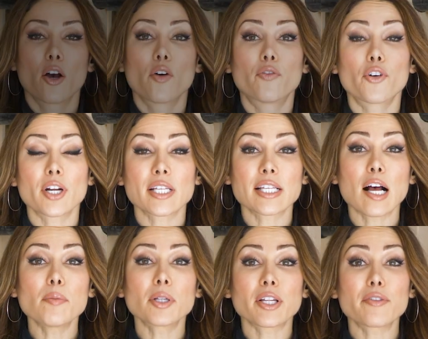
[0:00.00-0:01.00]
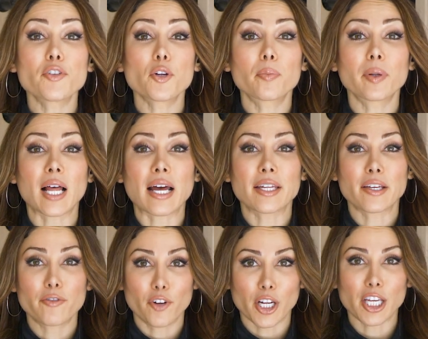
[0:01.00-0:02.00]
For example, if you're
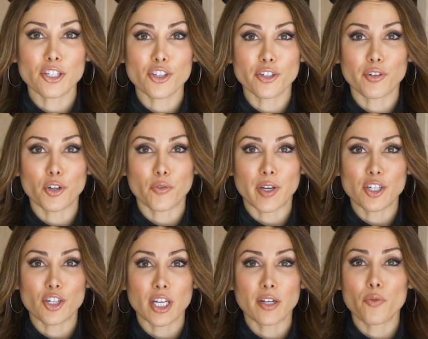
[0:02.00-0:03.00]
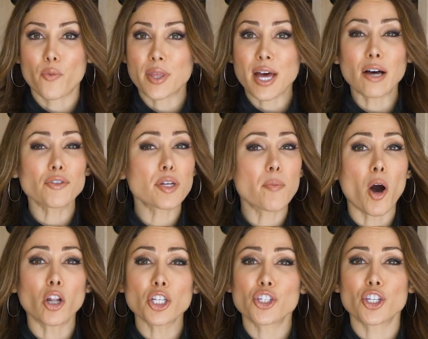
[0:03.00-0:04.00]
planning for a kitchen renovation without
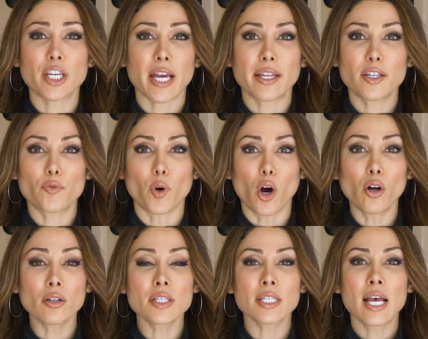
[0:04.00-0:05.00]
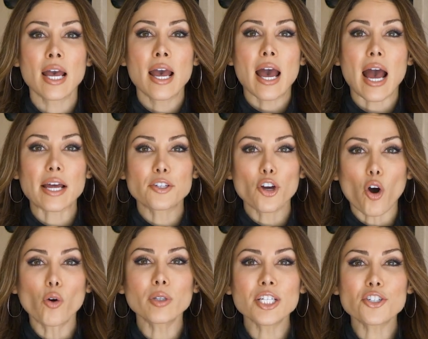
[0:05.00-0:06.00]
demolishing any walls and you're
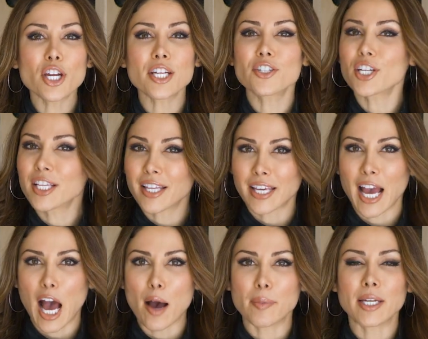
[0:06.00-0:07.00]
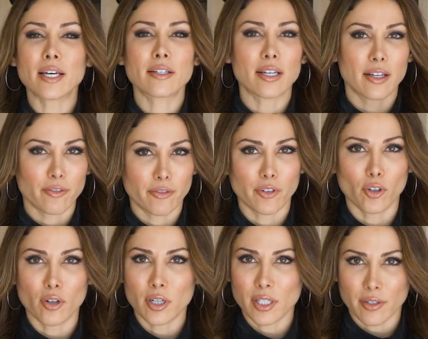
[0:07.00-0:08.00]
only changing the cabinet and
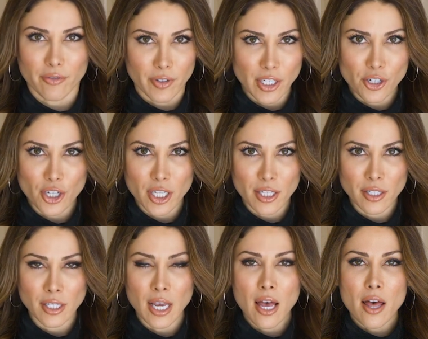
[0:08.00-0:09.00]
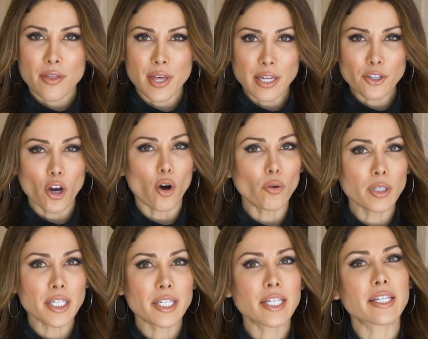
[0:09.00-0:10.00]
floors and finishes, then you
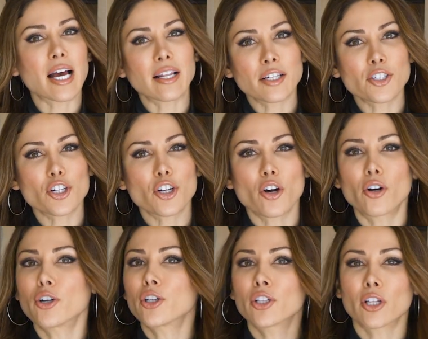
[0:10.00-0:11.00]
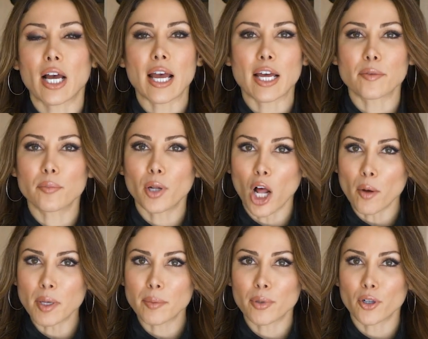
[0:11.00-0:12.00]
only need electrical and
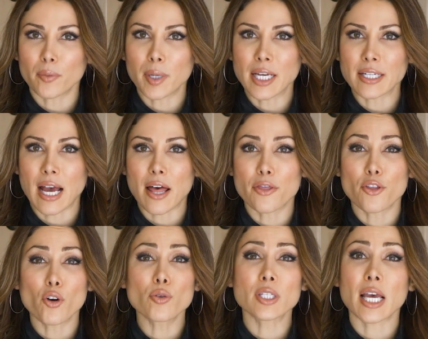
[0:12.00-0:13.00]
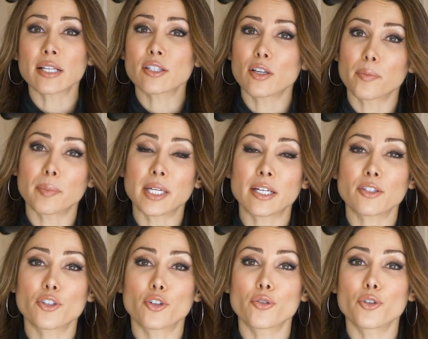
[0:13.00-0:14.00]
plumbing permit, and those get
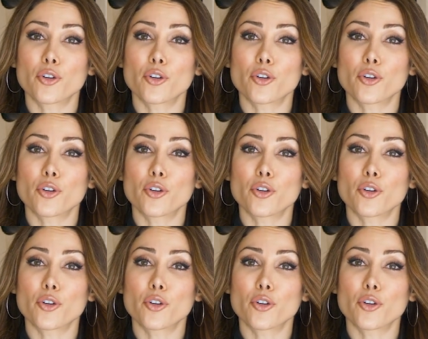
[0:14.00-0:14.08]
submitted through